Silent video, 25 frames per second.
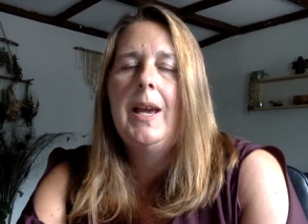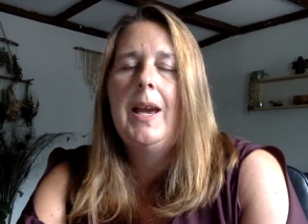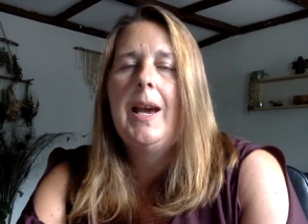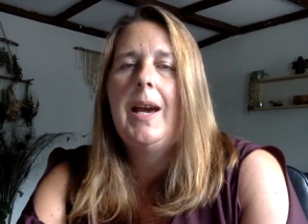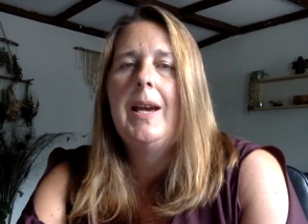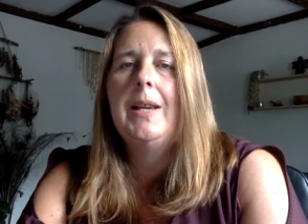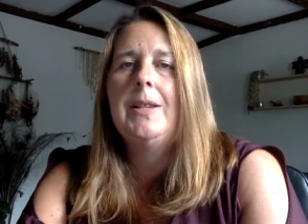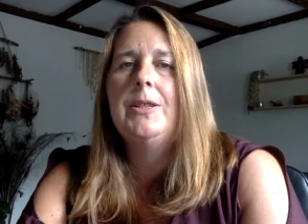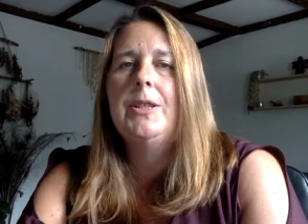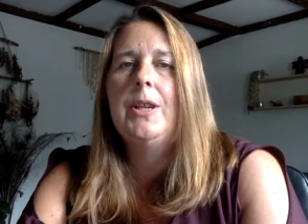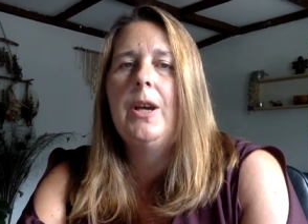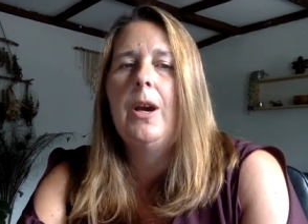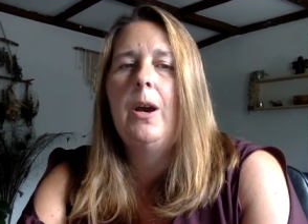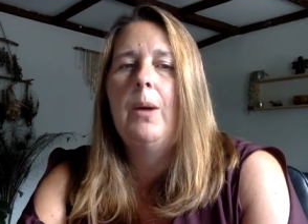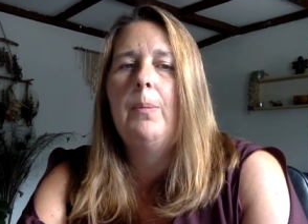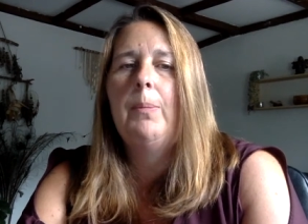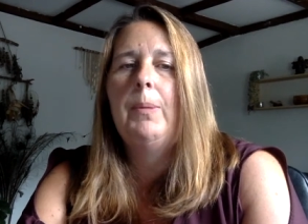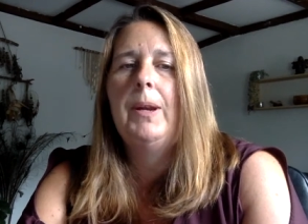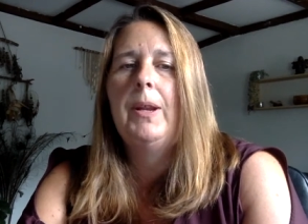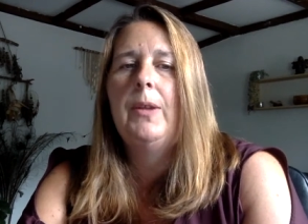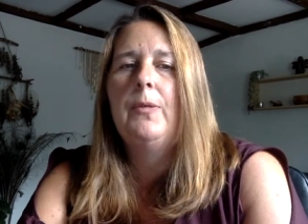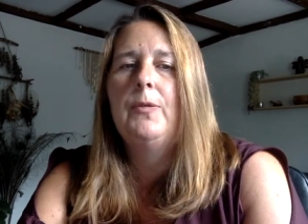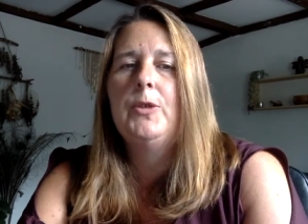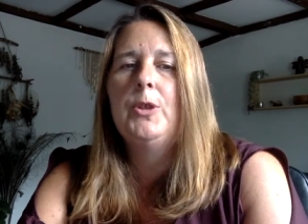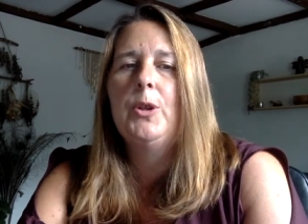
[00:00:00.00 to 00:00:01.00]
and to
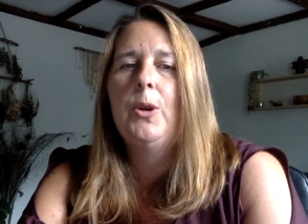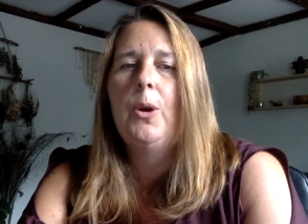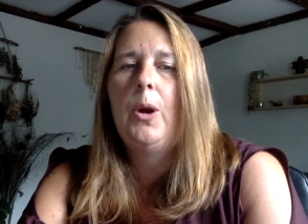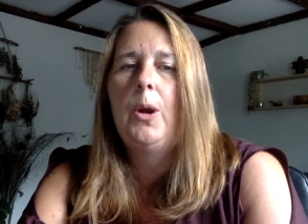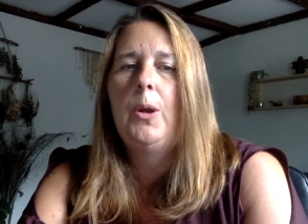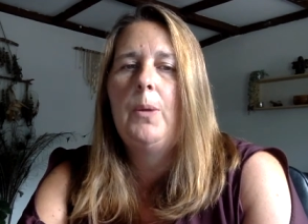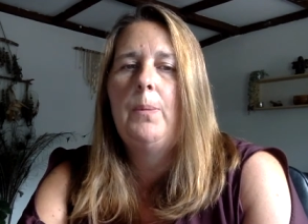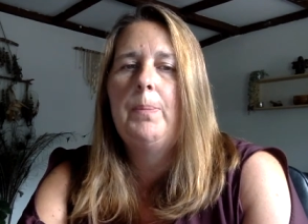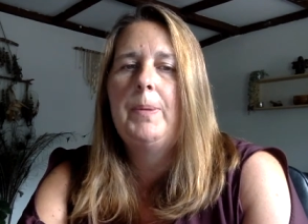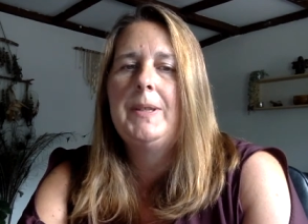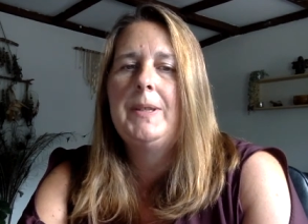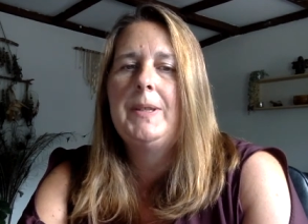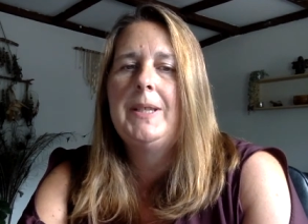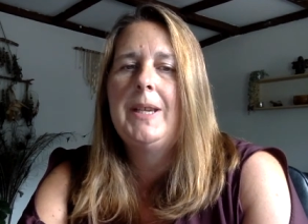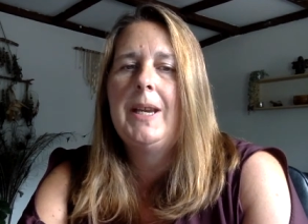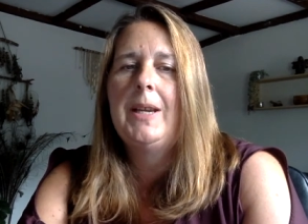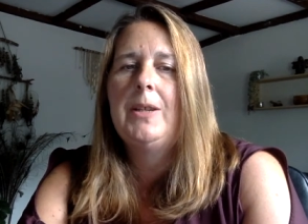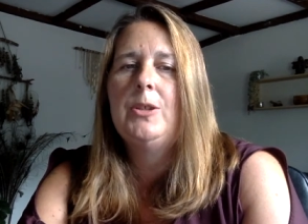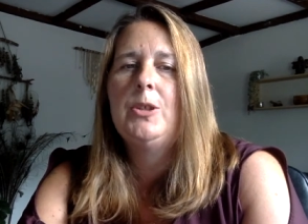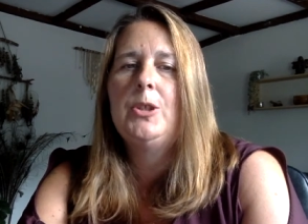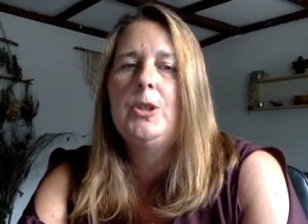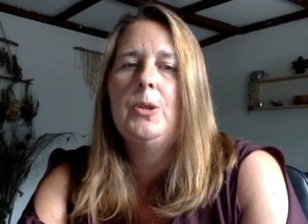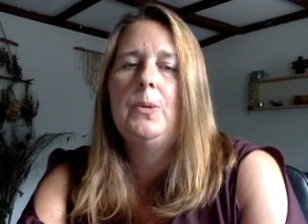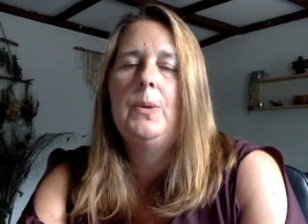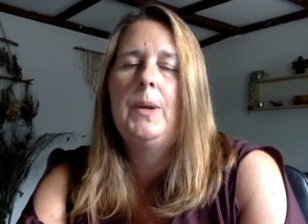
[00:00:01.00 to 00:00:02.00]
uplift your own
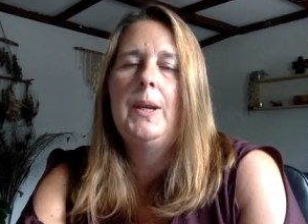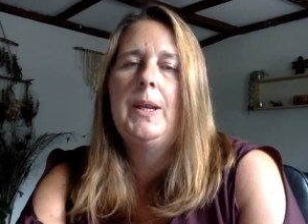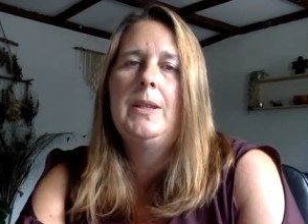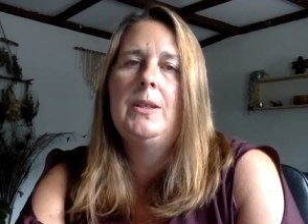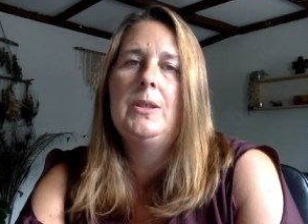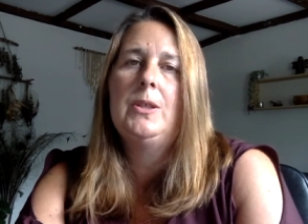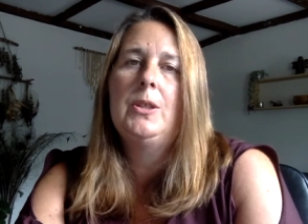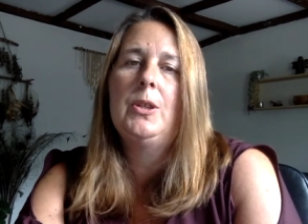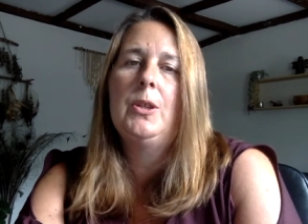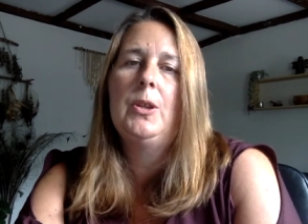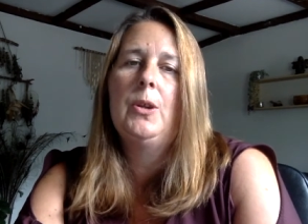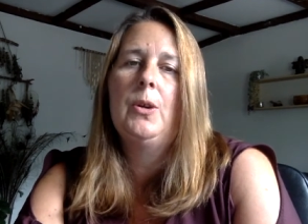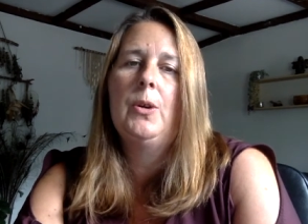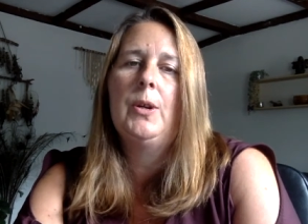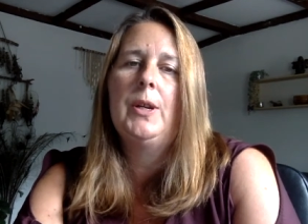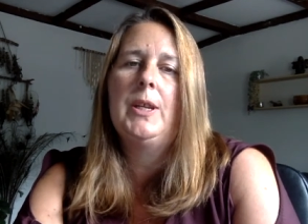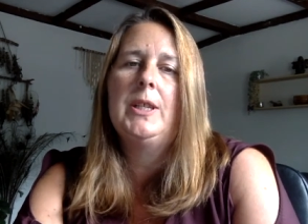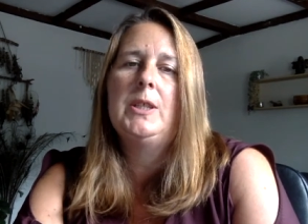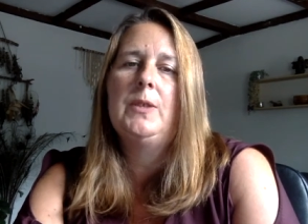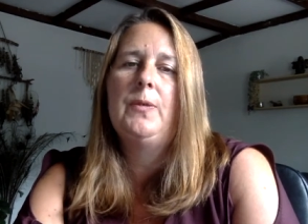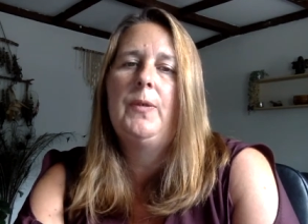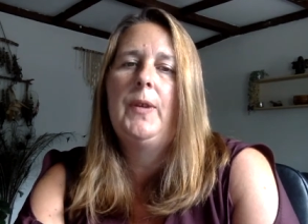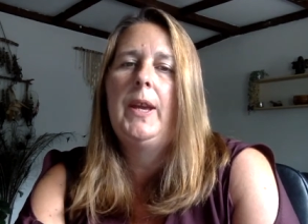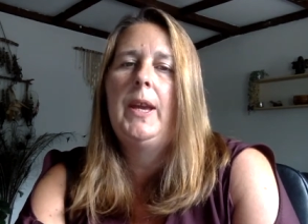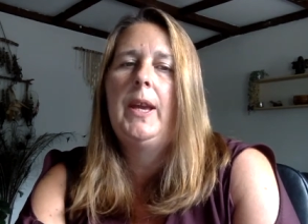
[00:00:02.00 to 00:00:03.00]
potential into the
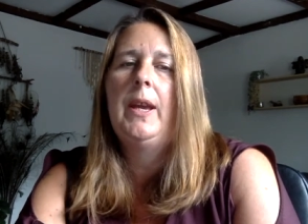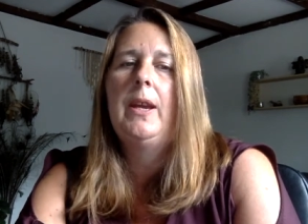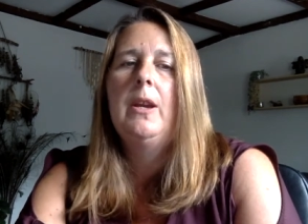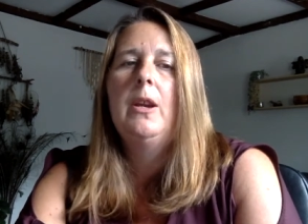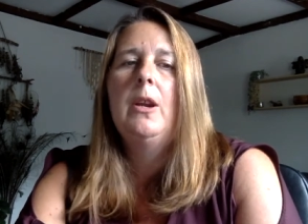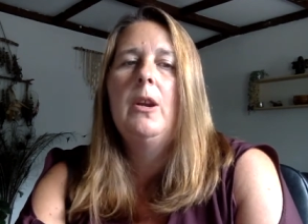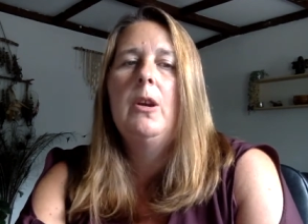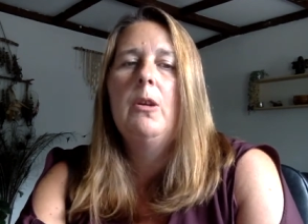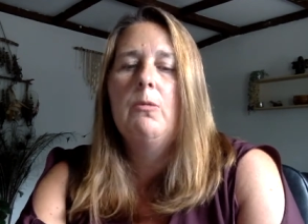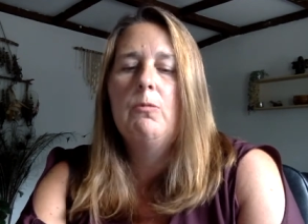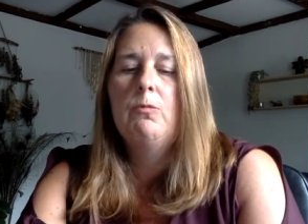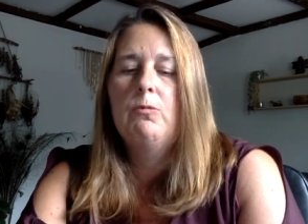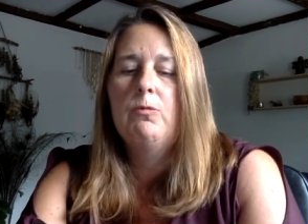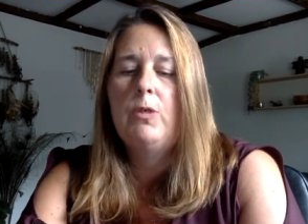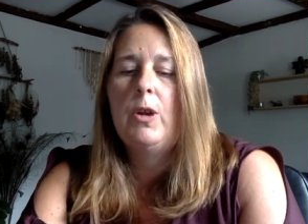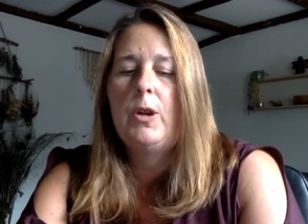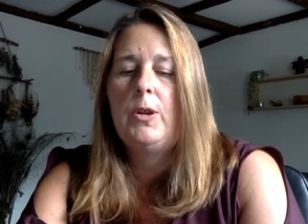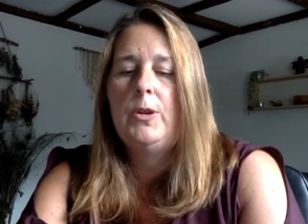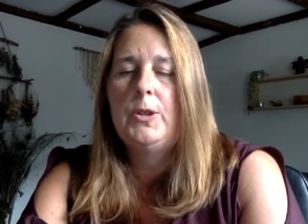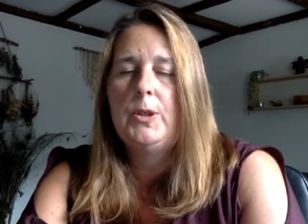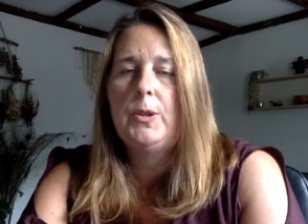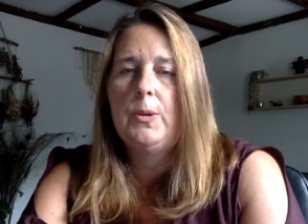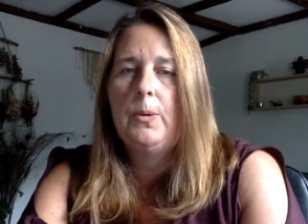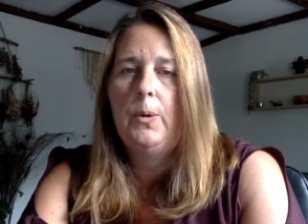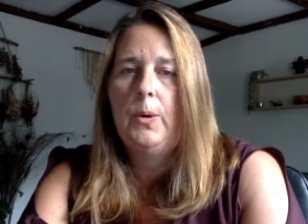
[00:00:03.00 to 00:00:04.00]
goddess sphere,
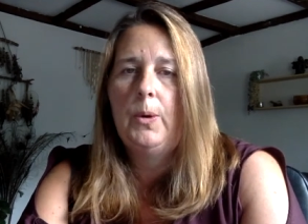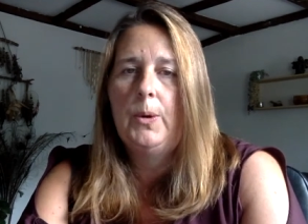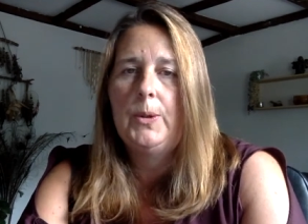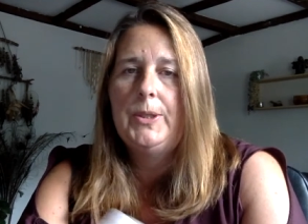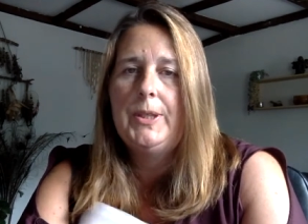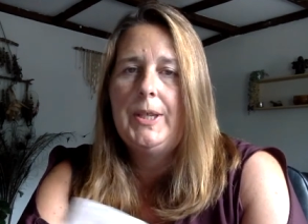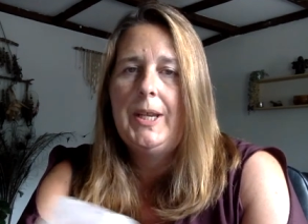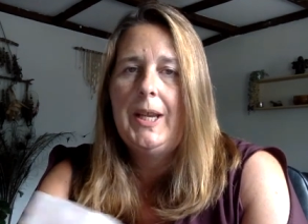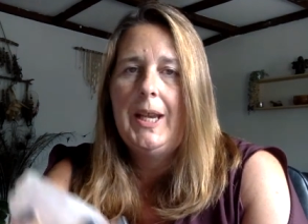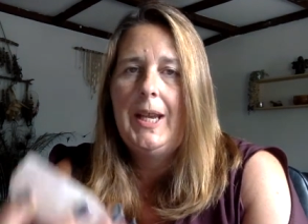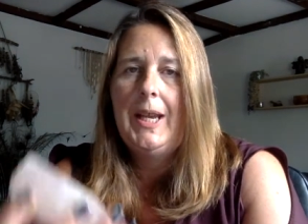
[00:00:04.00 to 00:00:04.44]
rose quartz